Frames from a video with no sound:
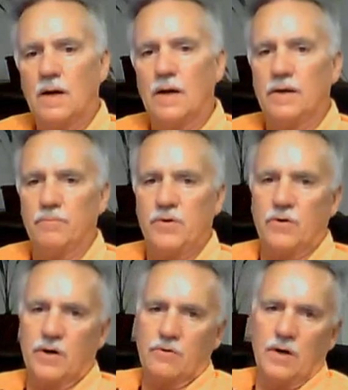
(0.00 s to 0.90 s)
Hi, I'm
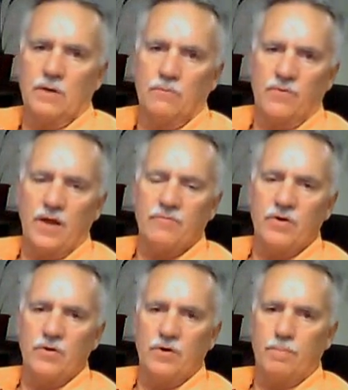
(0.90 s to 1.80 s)
Terry Cron with Heavy
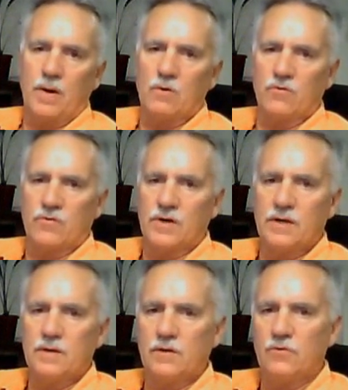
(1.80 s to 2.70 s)
Duty Powertrain.